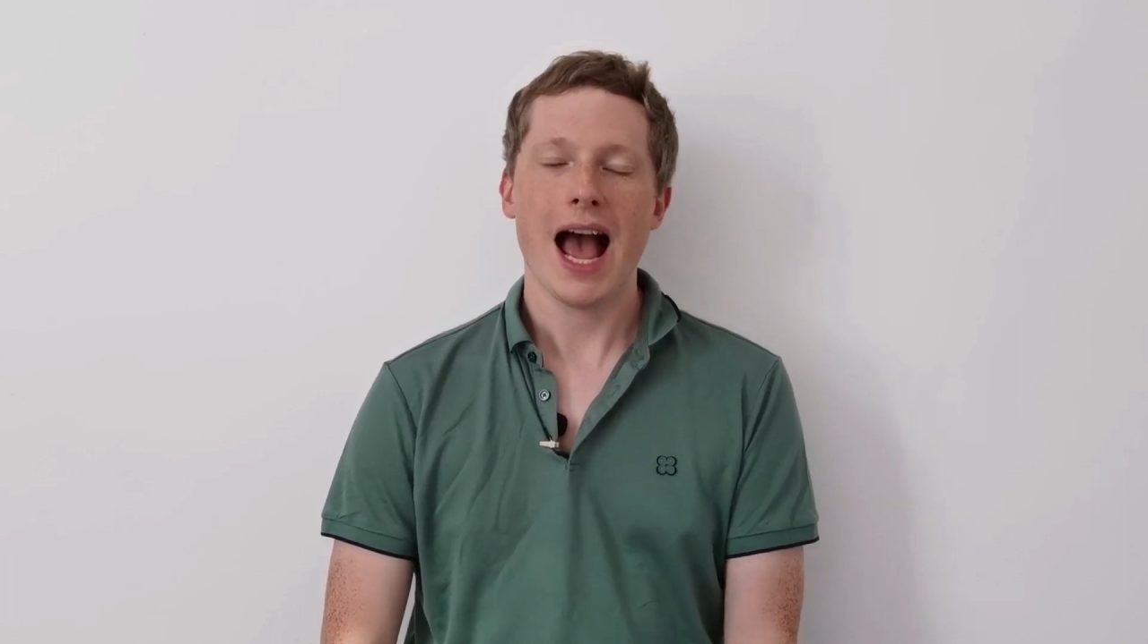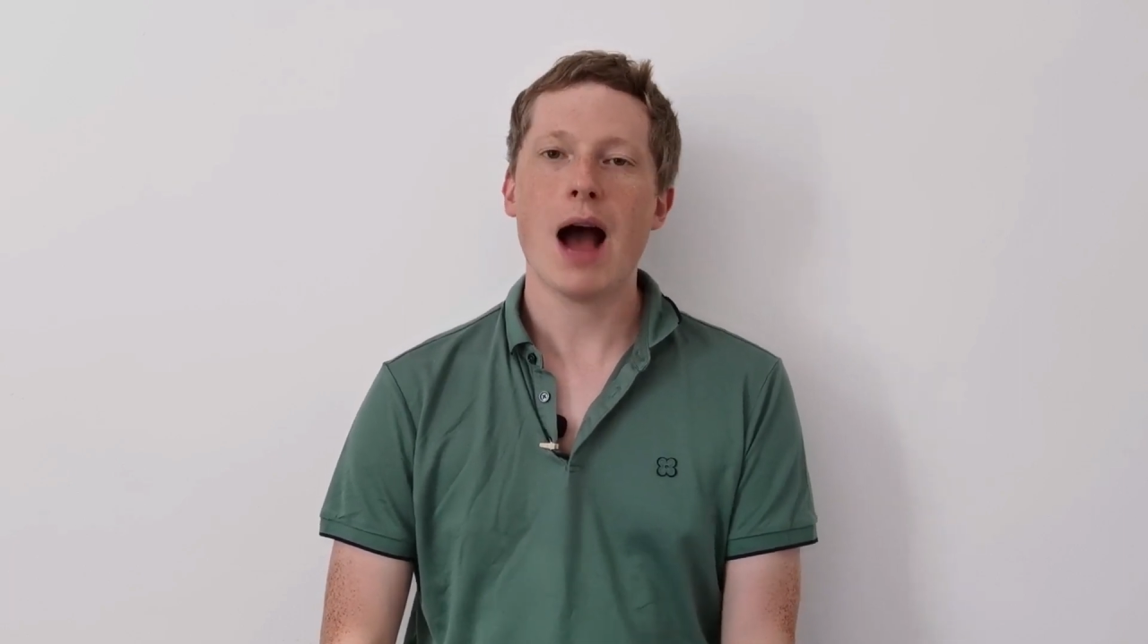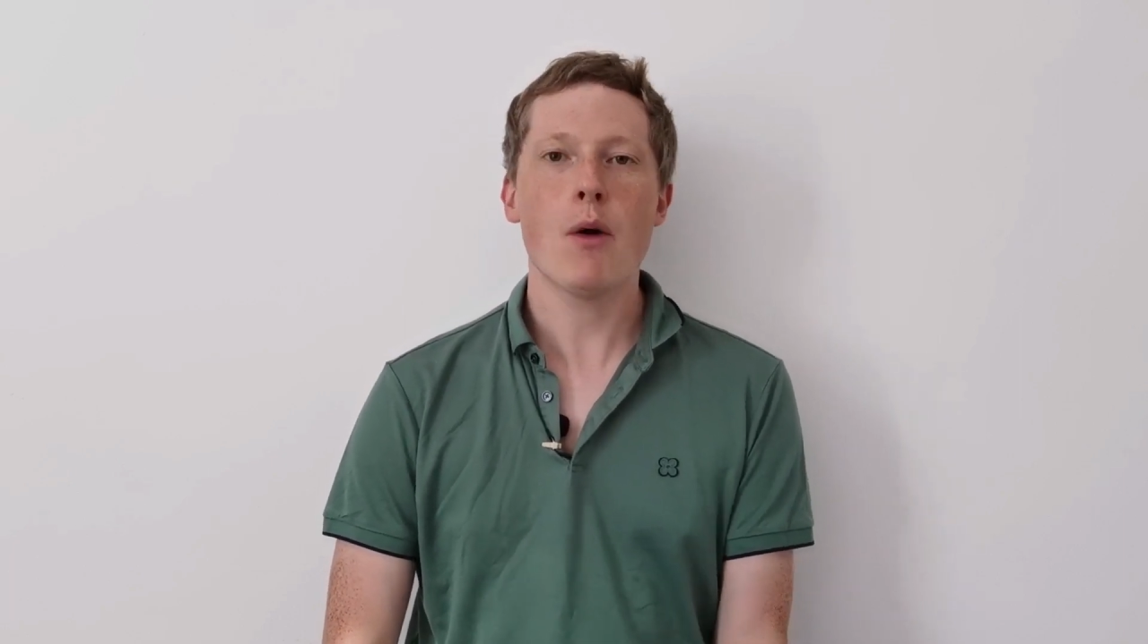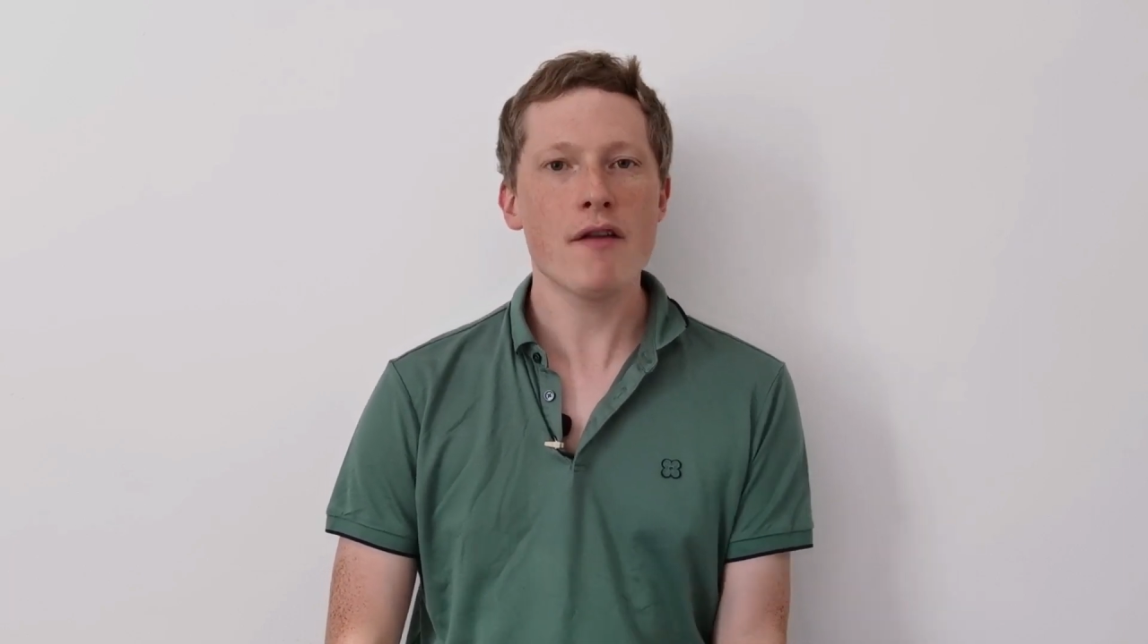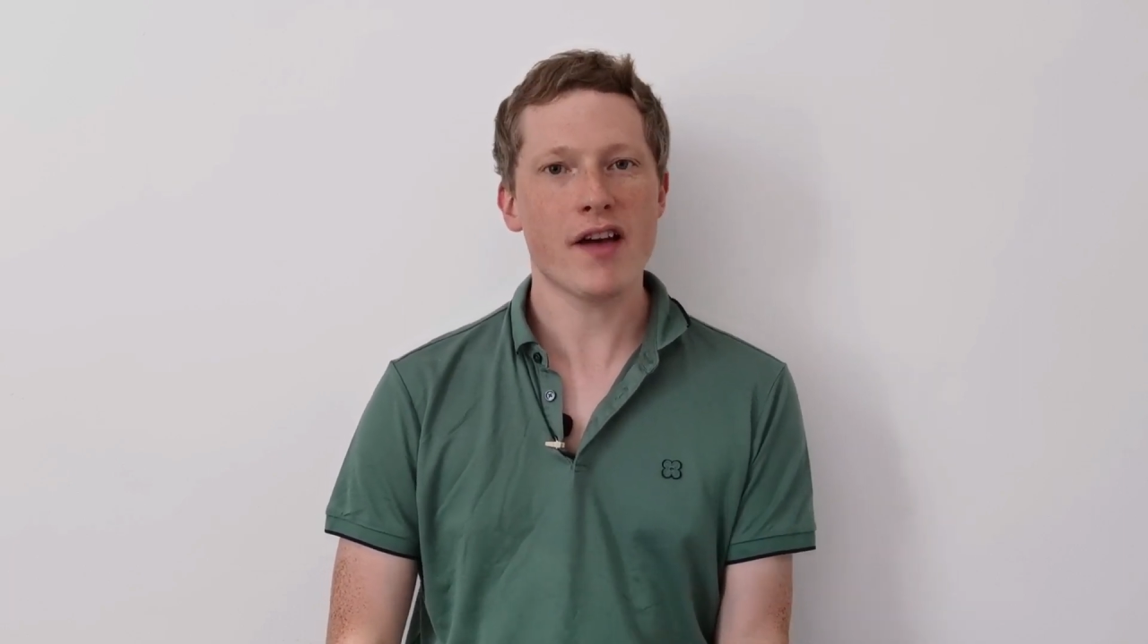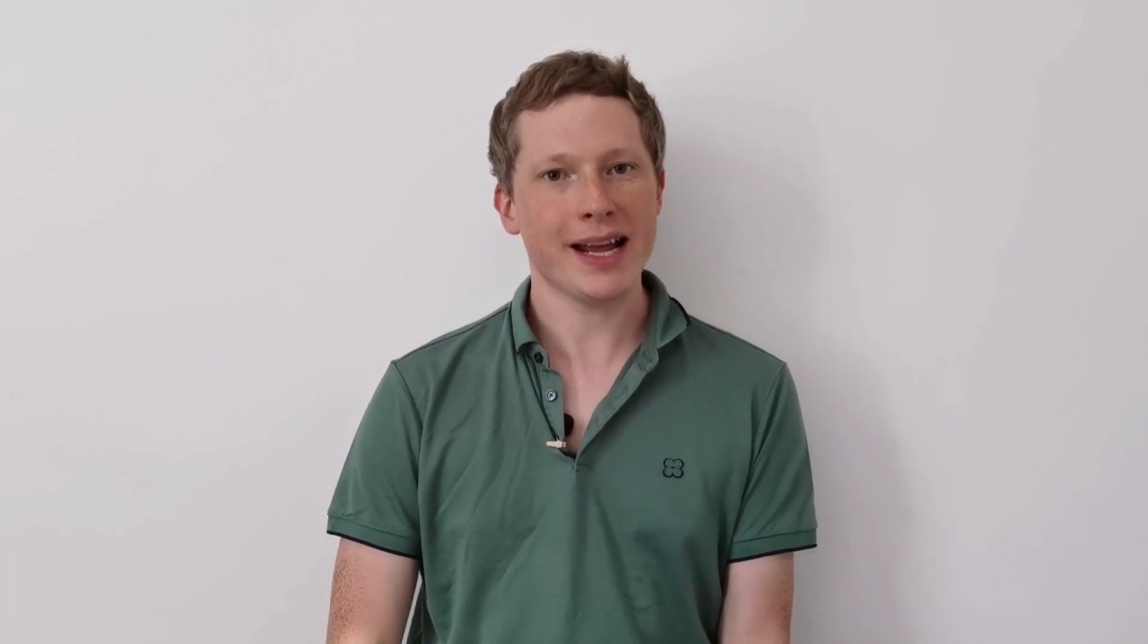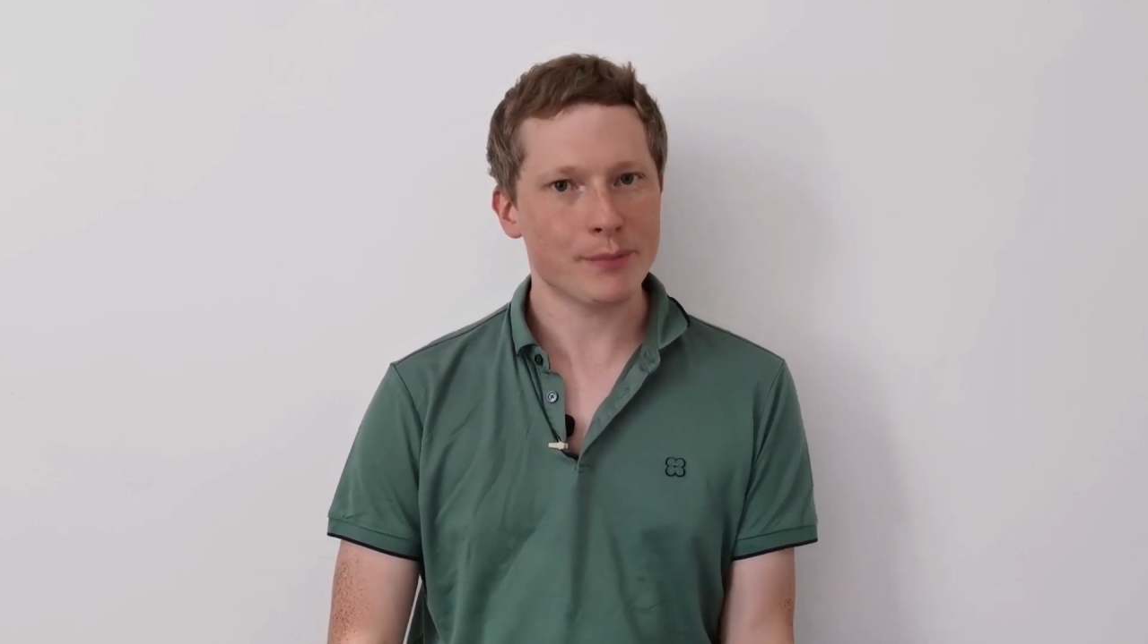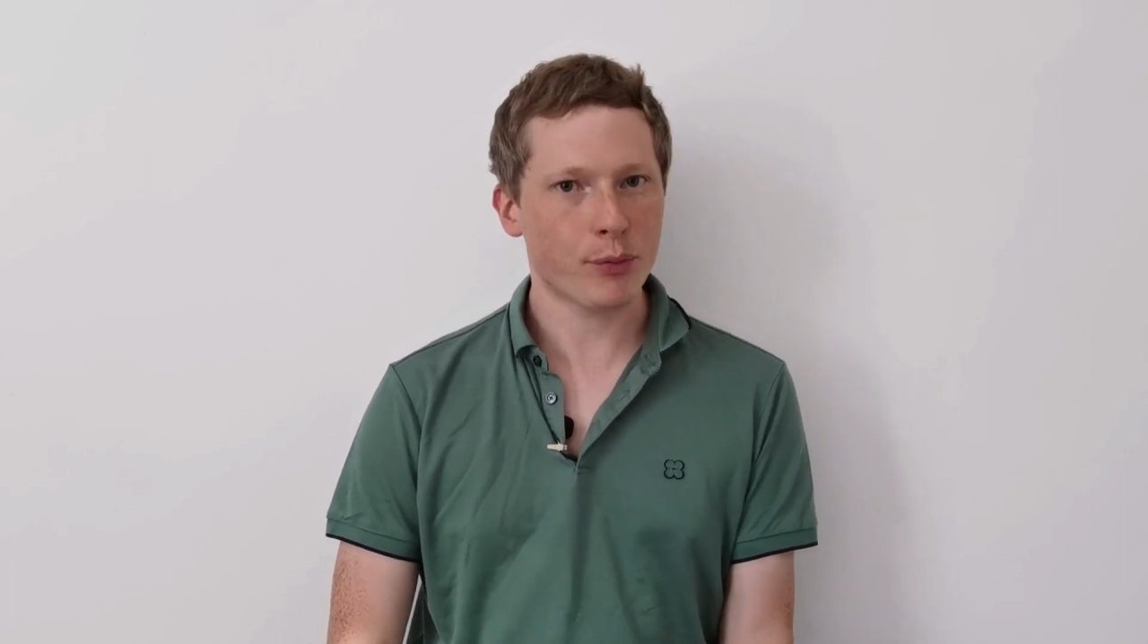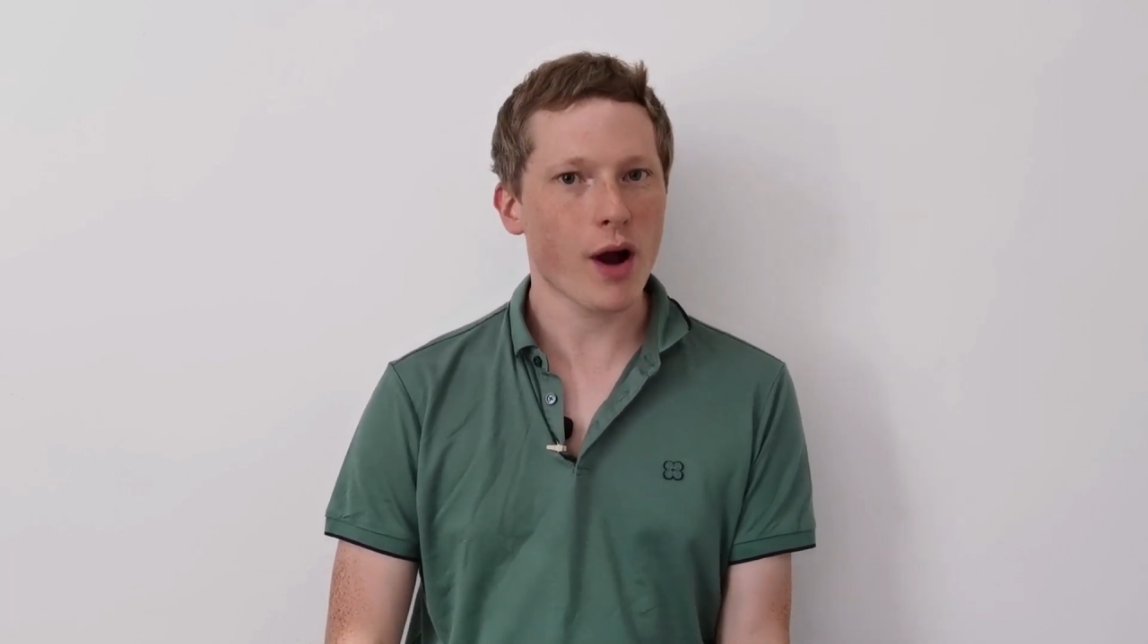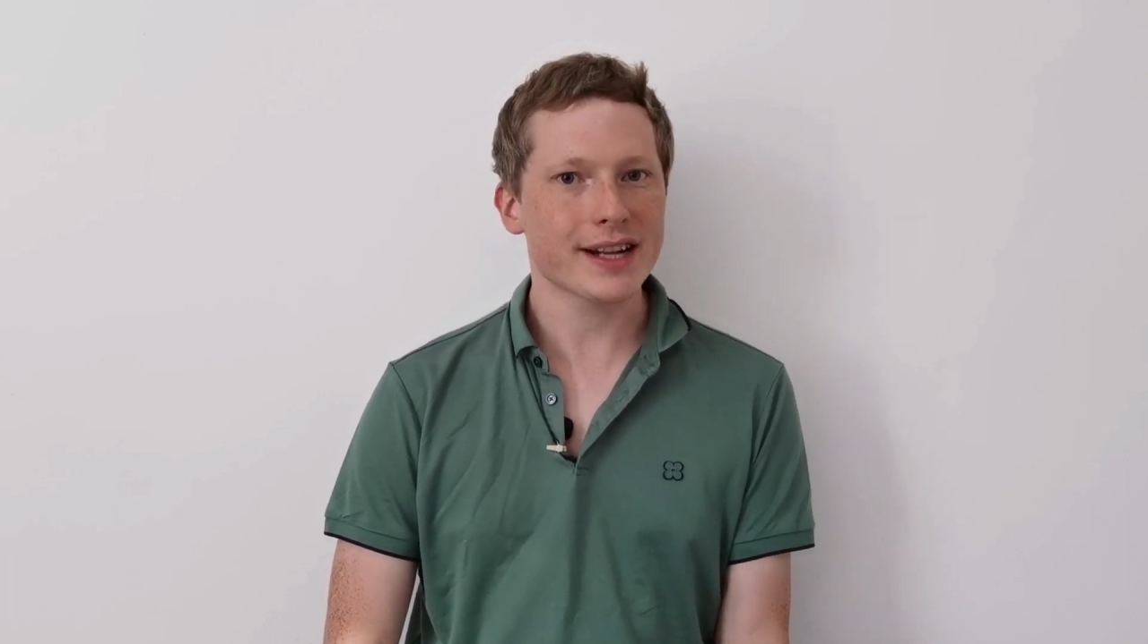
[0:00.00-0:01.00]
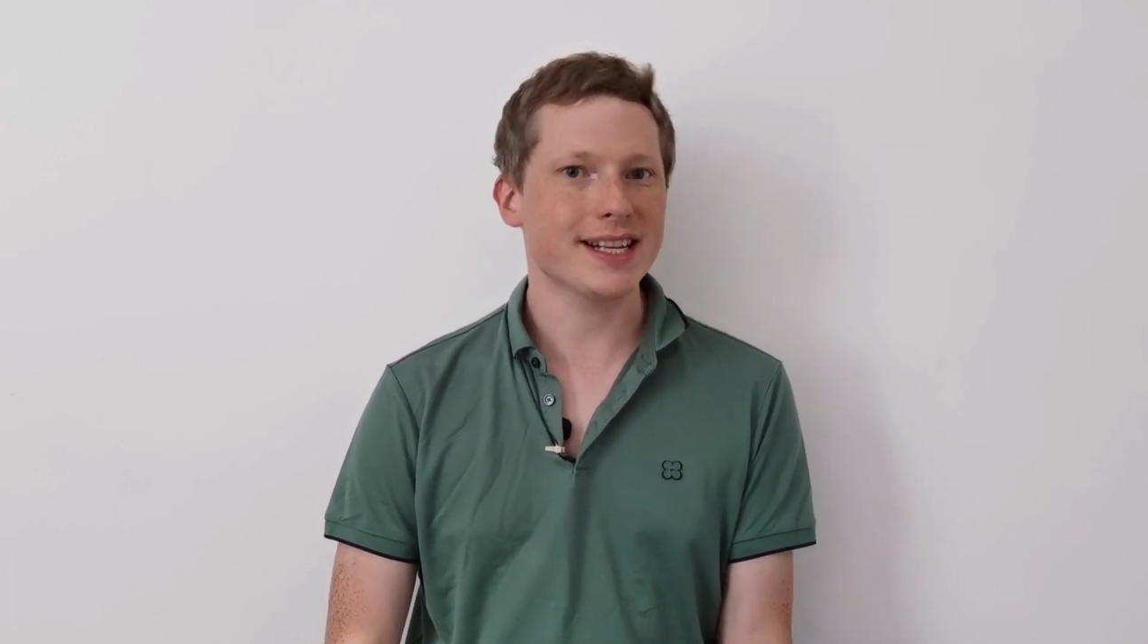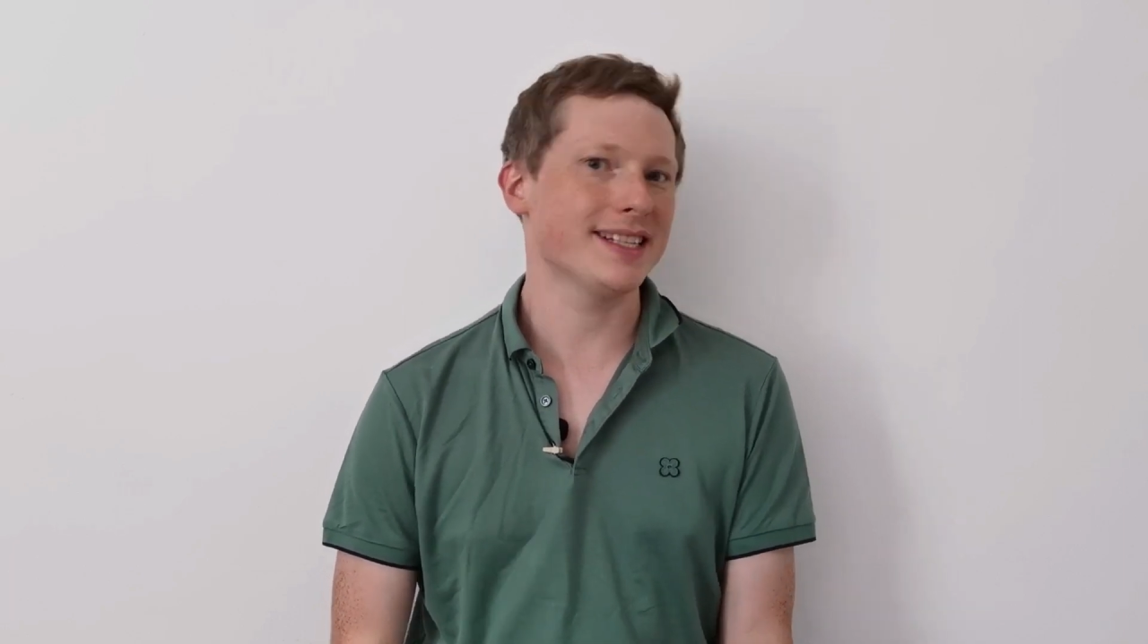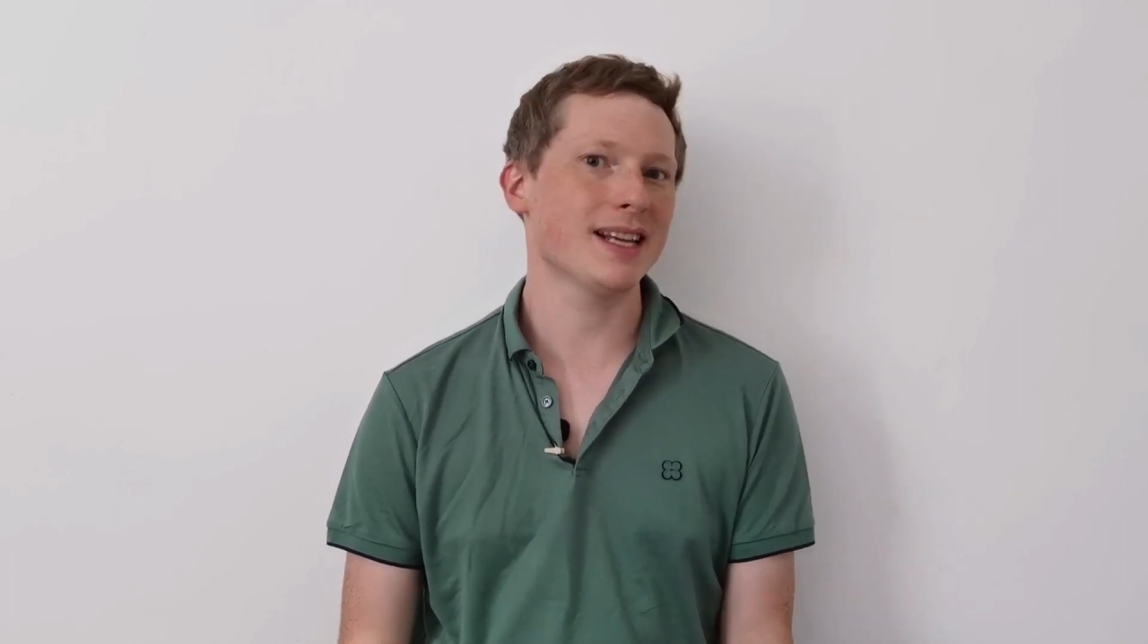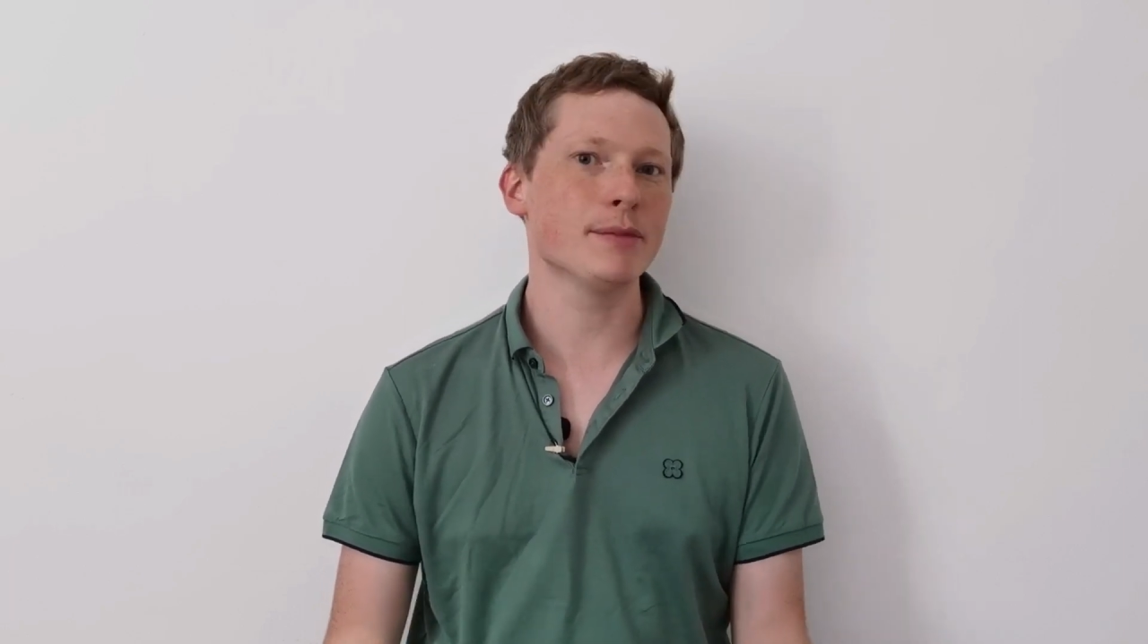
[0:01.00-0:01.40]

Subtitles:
However, in practice,